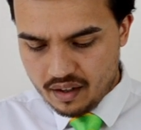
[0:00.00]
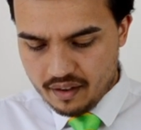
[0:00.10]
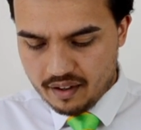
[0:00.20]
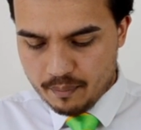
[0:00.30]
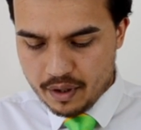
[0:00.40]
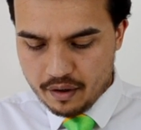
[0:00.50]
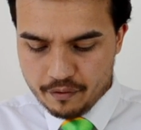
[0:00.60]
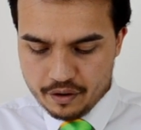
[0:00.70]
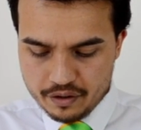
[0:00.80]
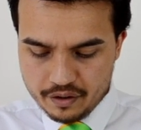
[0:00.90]
some monk
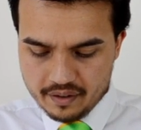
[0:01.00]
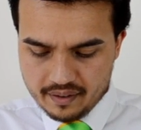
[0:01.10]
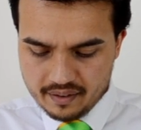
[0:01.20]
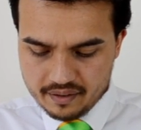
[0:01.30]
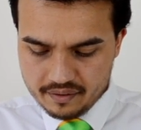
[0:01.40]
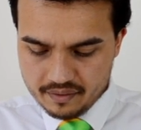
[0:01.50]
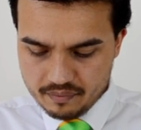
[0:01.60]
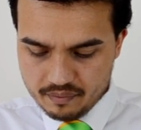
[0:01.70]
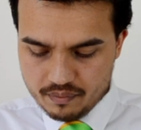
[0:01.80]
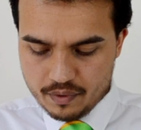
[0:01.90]
fruit juice,
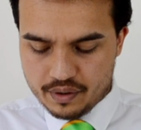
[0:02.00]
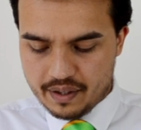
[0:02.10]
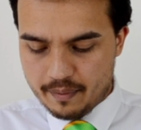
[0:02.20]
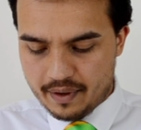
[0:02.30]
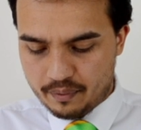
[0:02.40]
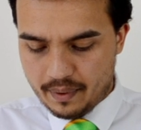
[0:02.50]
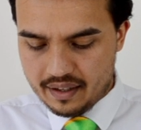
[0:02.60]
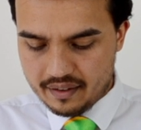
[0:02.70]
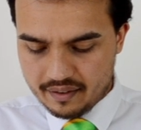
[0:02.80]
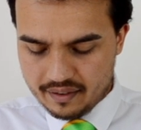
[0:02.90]
which will give it a bit of
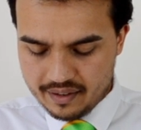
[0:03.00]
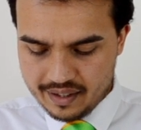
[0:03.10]
sweetness.